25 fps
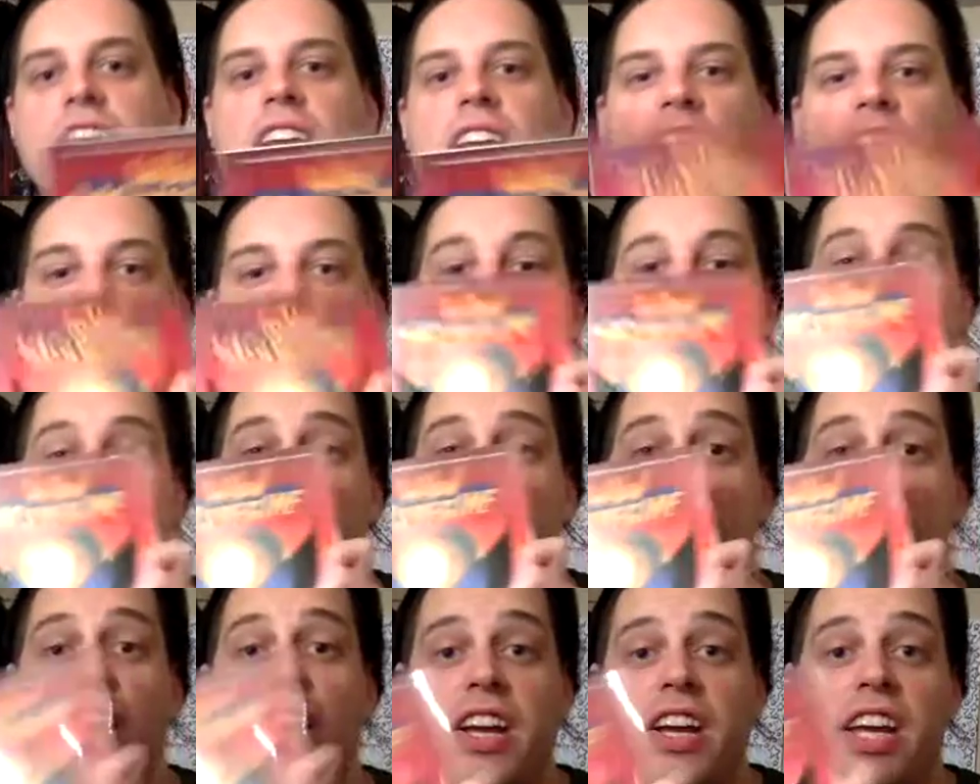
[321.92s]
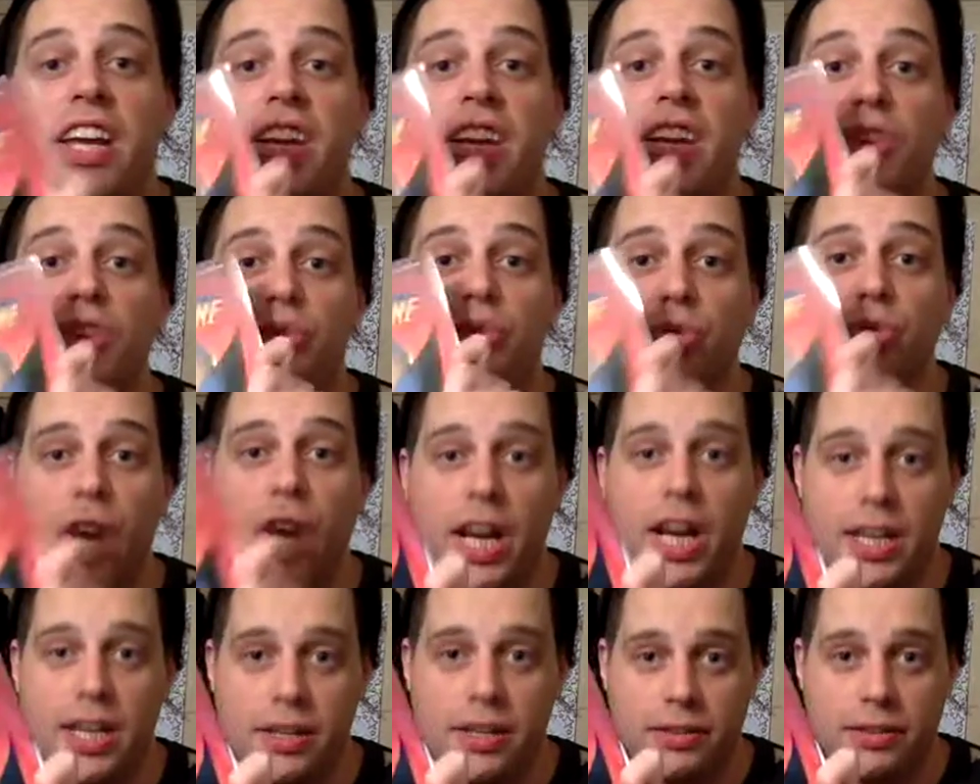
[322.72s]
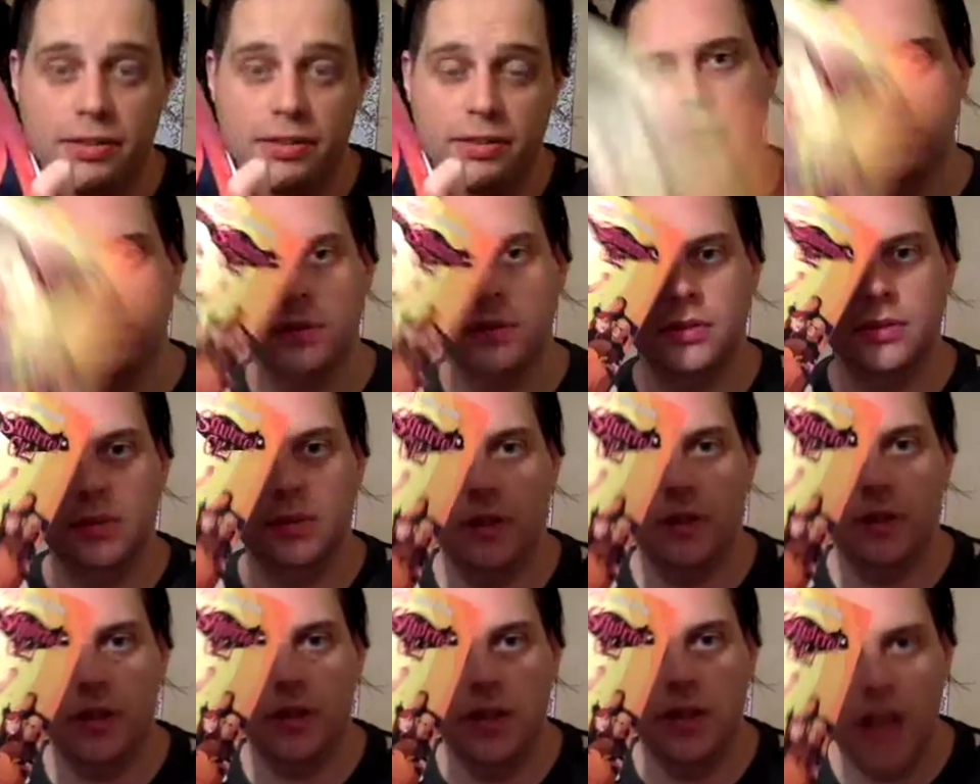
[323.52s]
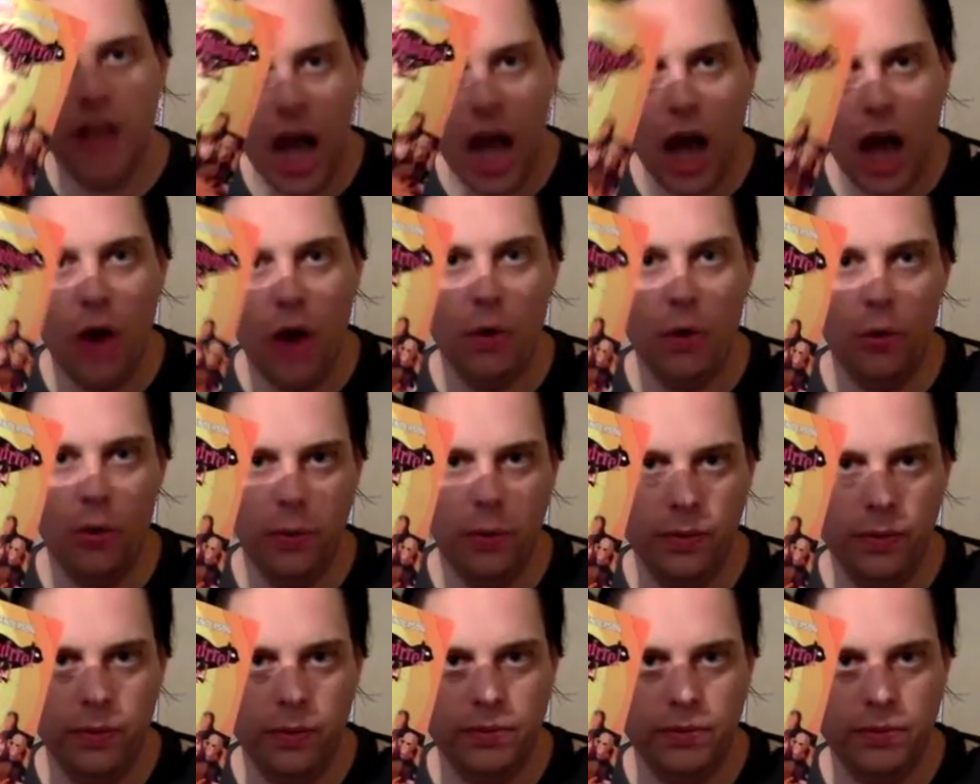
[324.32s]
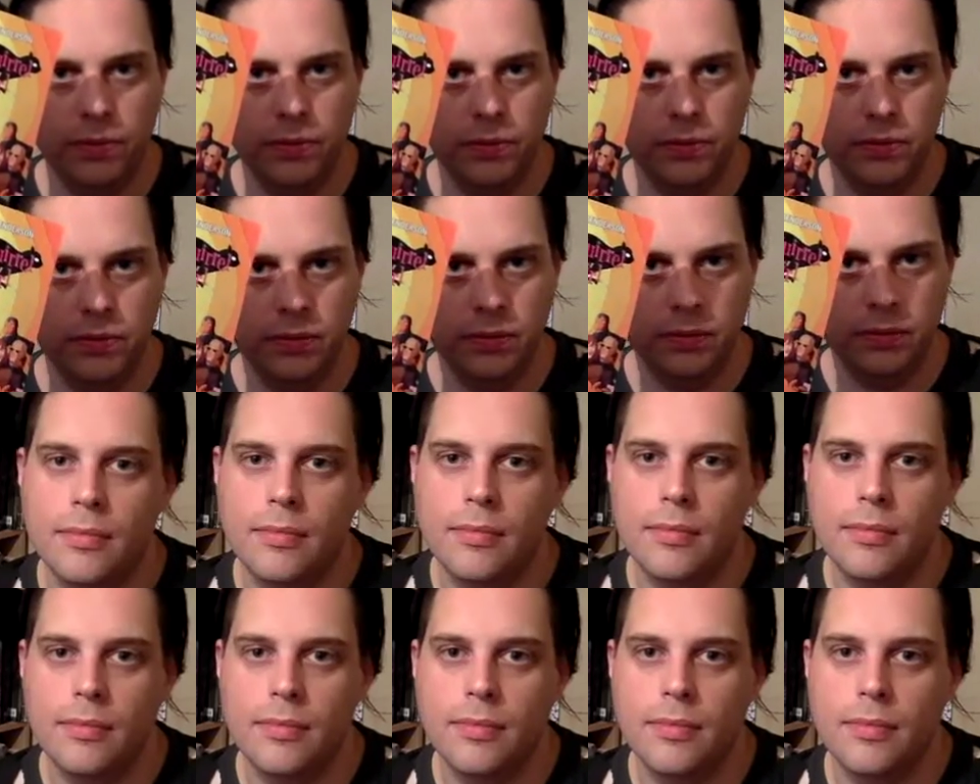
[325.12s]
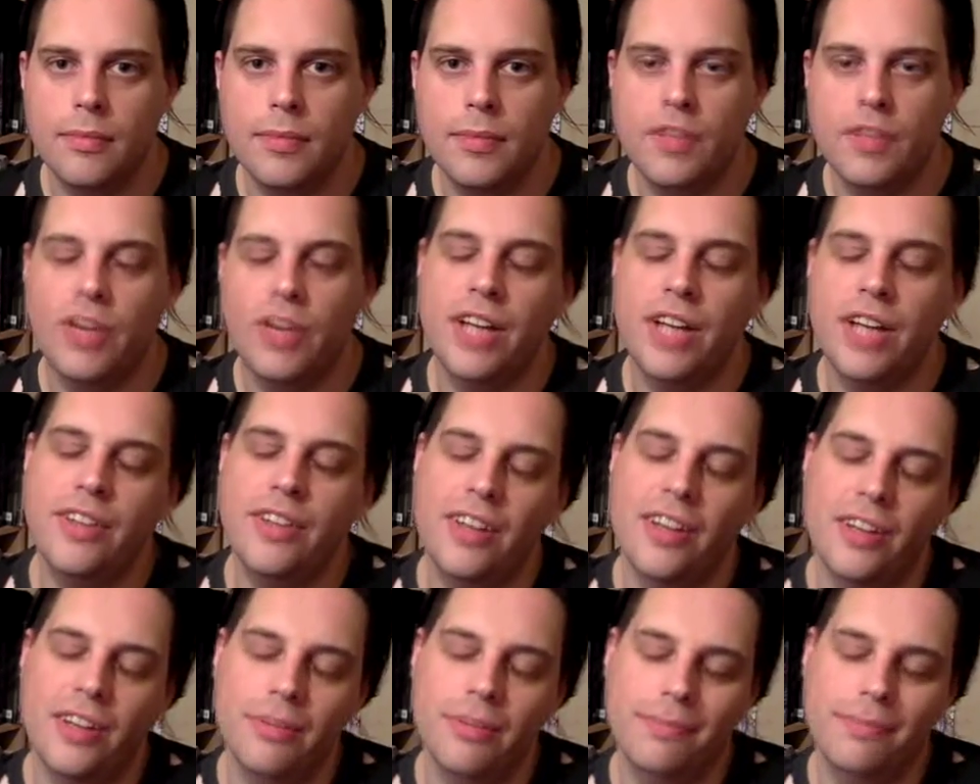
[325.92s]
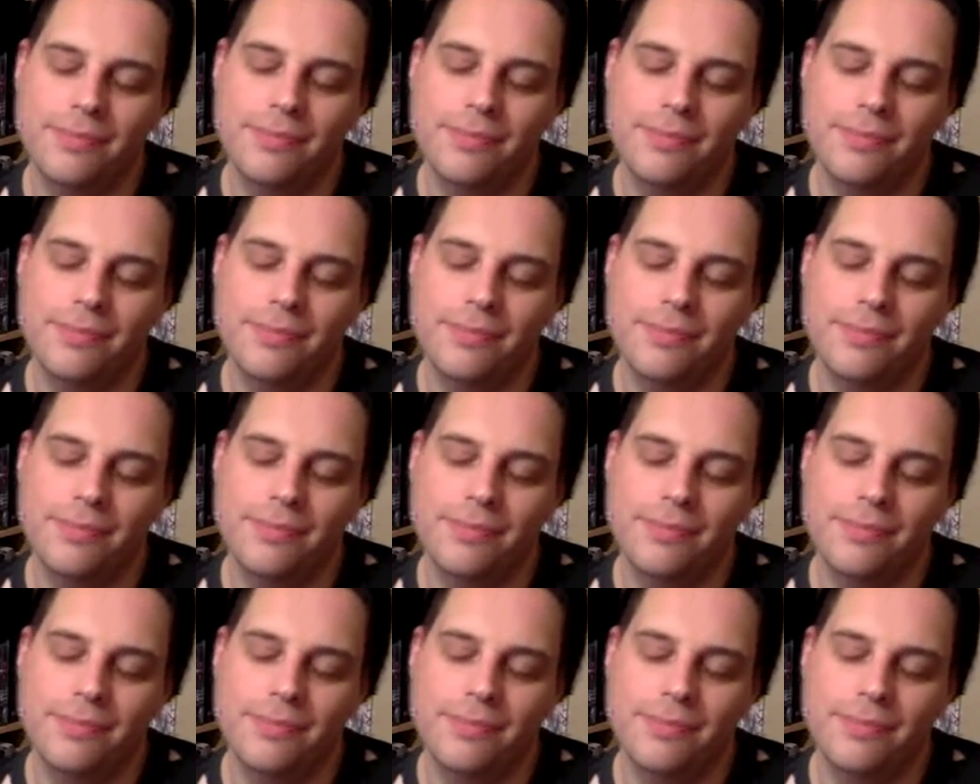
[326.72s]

is fucking great. No. Rant done.